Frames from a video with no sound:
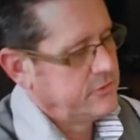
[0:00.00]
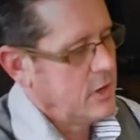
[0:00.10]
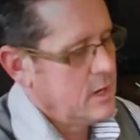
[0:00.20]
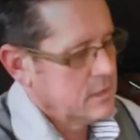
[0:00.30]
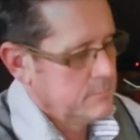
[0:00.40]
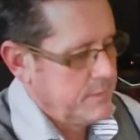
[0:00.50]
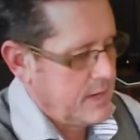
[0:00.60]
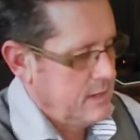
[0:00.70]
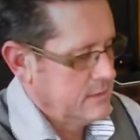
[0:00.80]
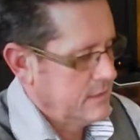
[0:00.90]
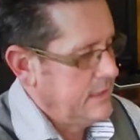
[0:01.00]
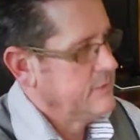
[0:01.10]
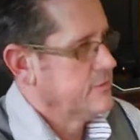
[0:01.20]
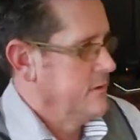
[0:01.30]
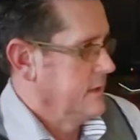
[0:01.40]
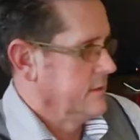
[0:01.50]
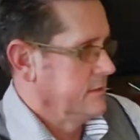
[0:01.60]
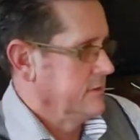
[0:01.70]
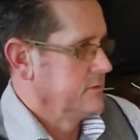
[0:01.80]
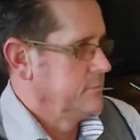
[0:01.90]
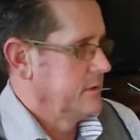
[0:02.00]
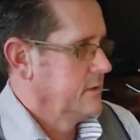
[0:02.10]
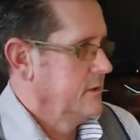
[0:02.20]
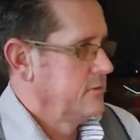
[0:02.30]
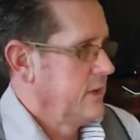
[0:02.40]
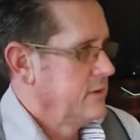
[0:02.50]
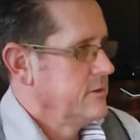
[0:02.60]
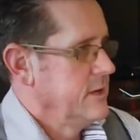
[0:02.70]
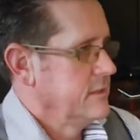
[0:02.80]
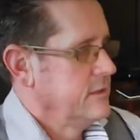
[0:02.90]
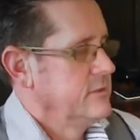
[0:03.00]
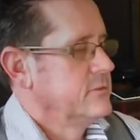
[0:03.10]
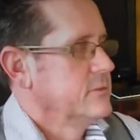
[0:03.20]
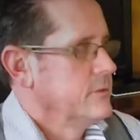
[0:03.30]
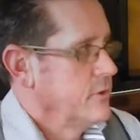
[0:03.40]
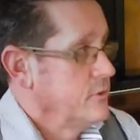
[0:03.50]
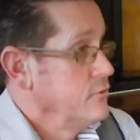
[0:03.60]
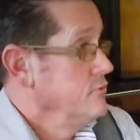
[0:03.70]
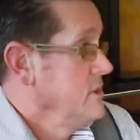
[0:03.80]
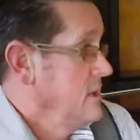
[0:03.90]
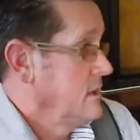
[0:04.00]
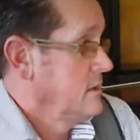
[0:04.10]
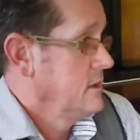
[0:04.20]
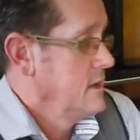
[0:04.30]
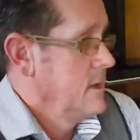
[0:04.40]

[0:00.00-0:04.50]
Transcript: talk about internet leads because internet leads are unique.